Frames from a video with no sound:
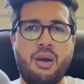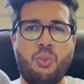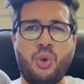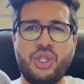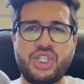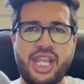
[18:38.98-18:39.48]

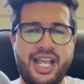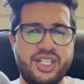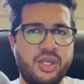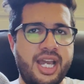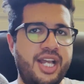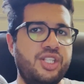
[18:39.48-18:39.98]
which, as
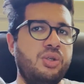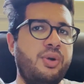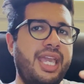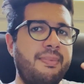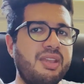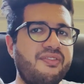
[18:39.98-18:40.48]
you guys know,
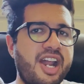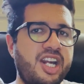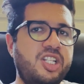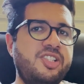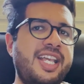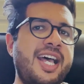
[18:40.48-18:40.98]
can be very
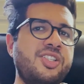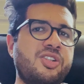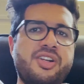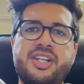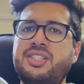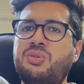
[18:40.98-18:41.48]

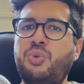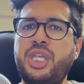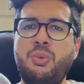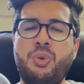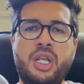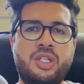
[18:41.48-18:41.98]
disastrous.
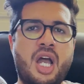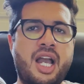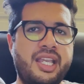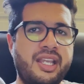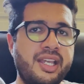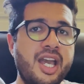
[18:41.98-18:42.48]
We are
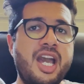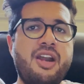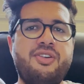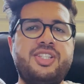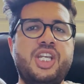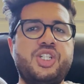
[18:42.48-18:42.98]
talking
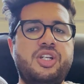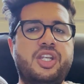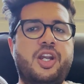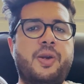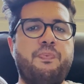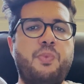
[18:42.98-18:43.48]
recession
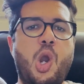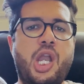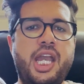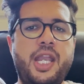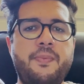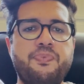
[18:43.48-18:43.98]
here.
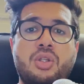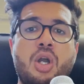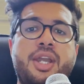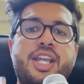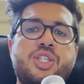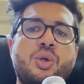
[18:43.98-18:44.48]

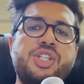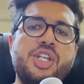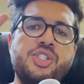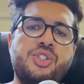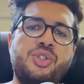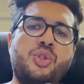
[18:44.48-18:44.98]
Okay, so
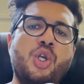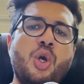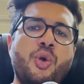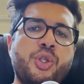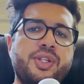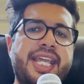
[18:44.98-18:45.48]
just to go
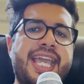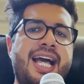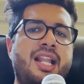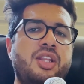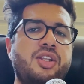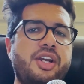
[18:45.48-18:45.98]
through the
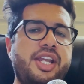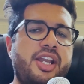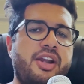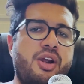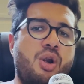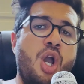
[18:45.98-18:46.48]
calendar
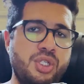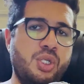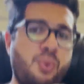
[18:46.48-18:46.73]
here, so